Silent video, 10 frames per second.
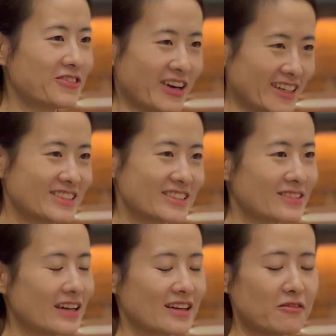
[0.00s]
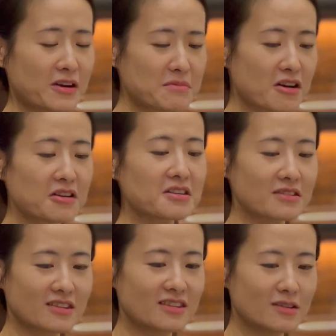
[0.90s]
right. Like if I'm only
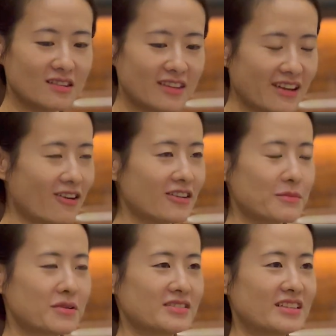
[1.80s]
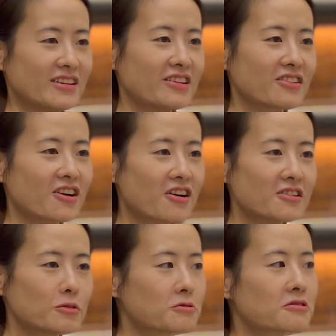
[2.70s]
the only person in the
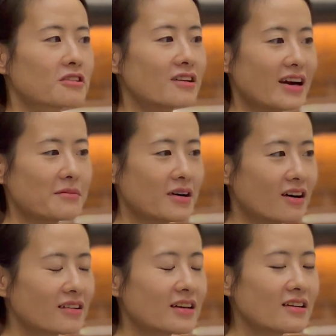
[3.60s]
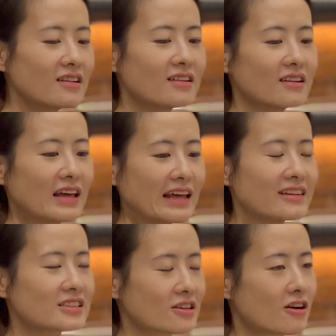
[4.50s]
car, or I'm only in
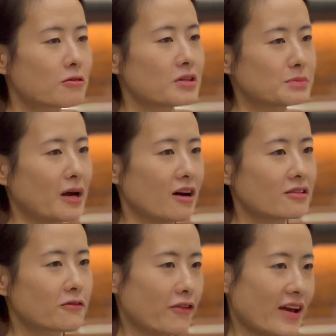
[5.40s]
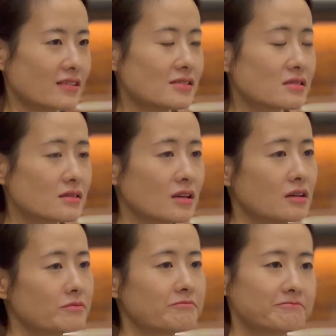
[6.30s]
this car with my other friends,
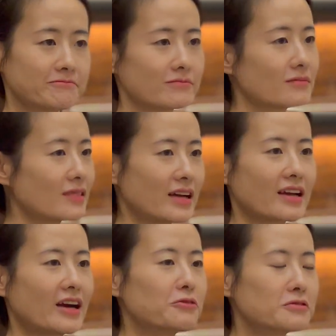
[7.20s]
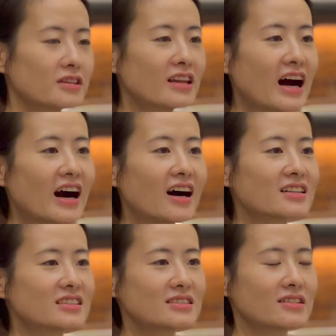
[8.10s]
like I would
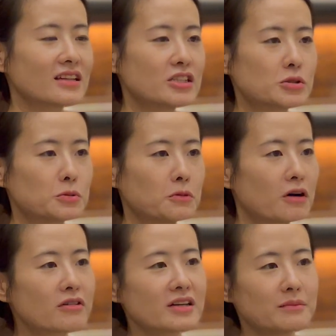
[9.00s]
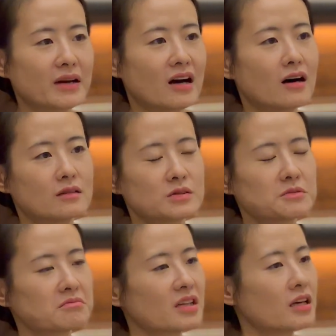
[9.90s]
not need to worry about
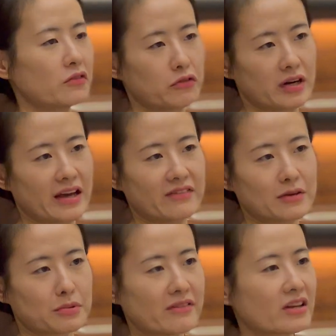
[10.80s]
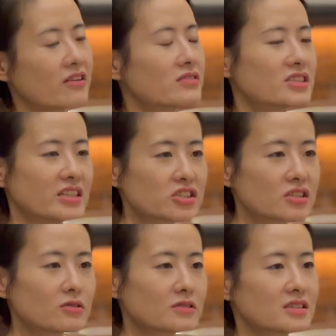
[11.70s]
if we're having a private
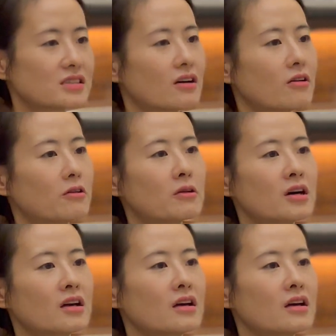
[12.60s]
conversation or so.